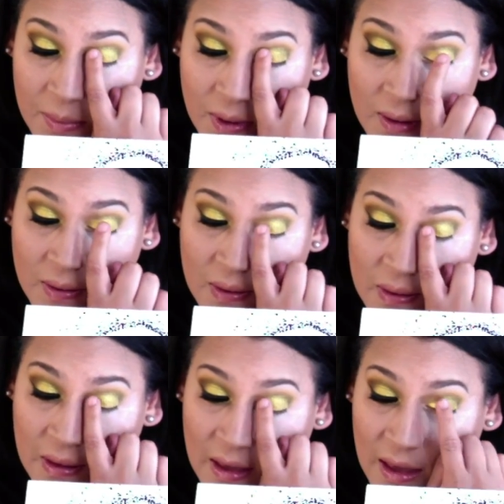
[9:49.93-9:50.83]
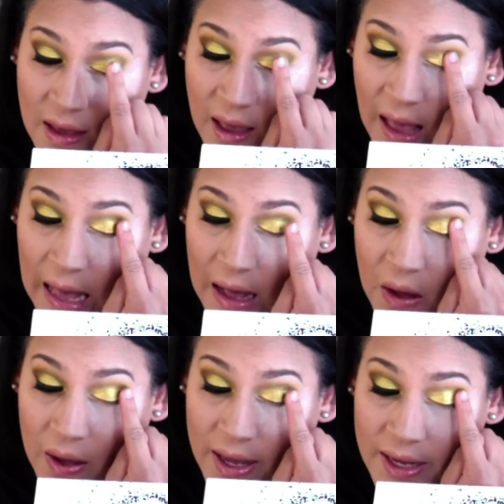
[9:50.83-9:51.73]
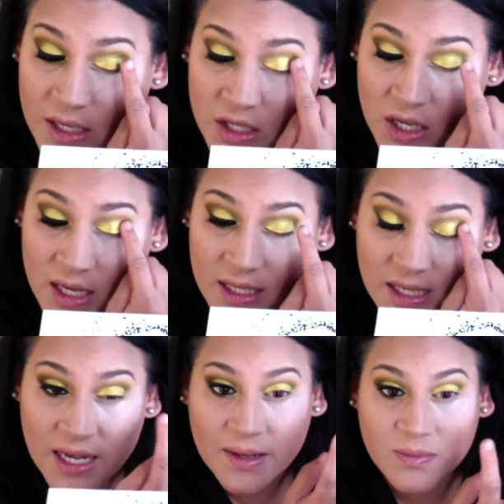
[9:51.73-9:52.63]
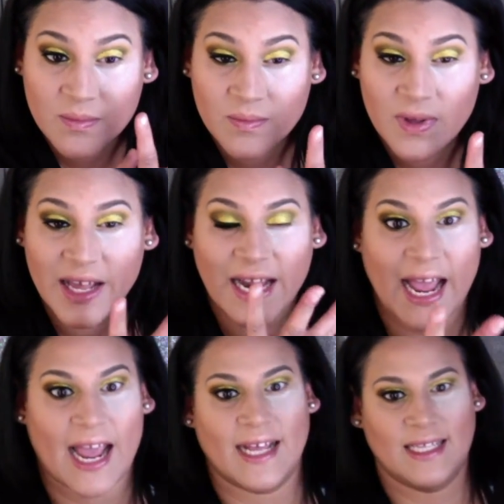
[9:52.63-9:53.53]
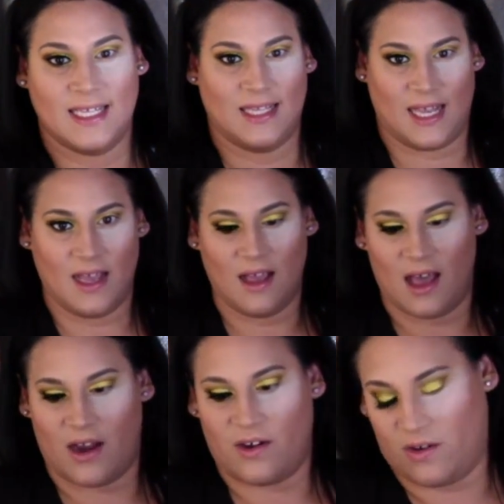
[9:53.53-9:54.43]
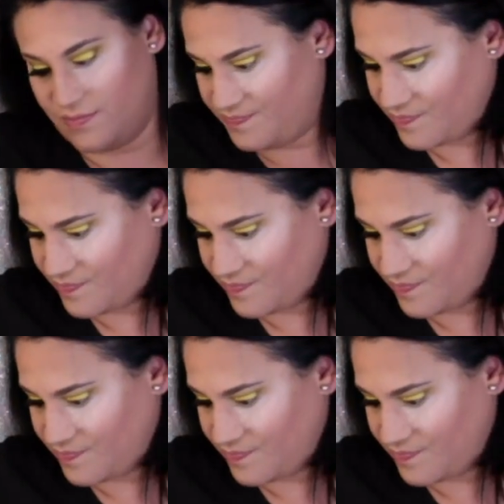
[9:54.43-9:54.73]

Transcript: You see how it enhances it. I don't know.